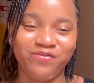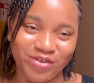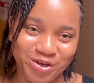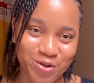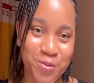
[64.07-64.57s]

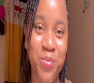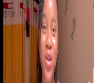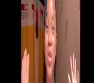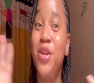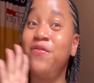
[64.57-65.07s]
video.
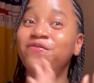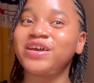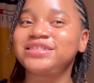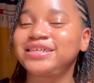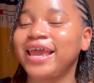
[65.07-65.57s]
So the
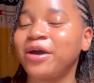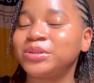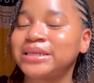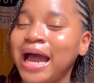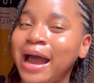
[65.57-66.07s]
first
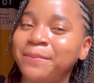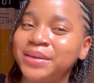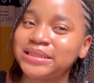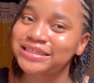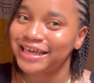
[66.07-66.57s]
health
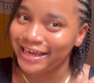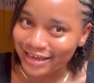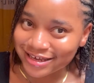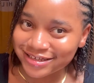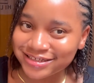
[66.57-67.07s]
habit
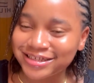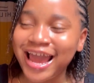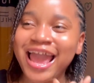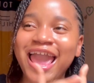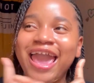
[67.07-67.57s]
is
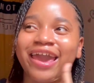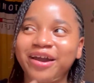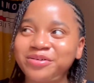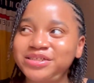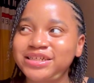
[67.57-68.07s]

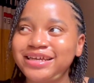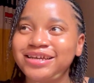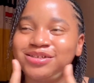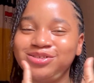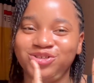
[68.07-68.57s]

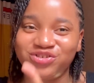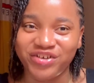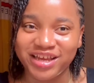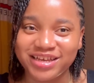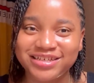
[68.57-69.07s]
healthy
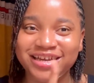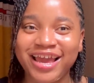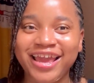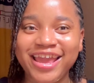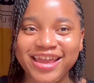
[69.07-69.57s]
drink
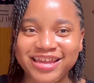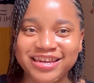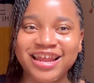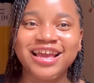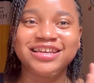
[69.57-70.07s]

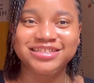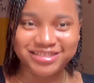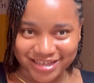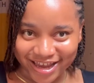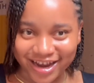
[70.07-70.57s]

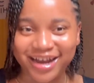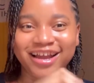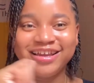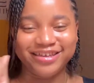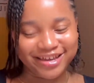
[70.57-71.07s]
intake.
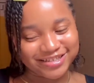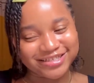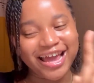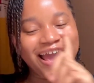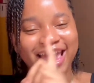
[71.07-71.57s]
Yes,
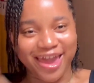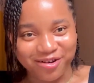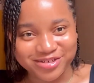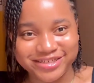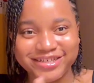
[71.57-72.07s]

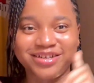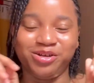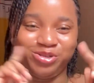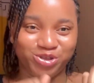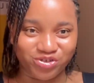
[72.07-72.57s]

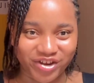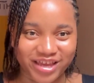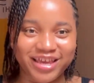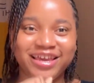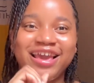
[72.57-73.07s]
healthy
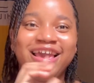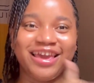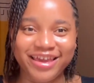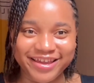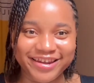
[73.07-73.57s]
drink
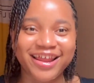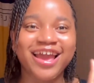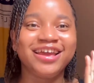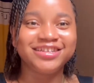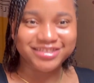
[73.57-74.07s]

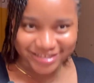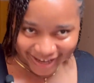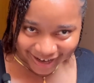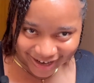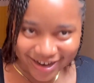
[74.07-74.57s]

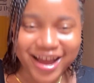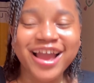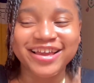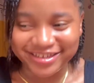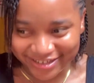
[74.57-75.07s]
intake.
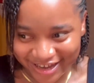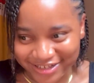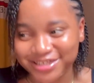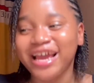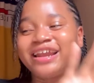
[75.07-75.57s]

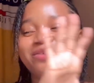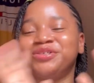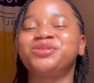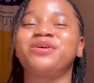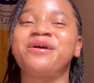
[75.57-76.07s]
Yes.
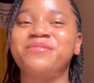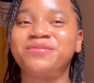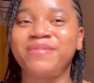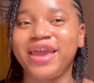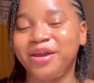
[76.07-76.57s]
Now, this is what I
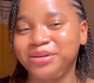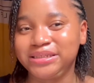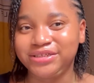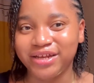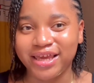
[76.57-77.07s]
mean by
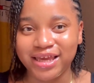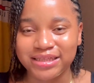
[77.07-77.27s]
healthy drink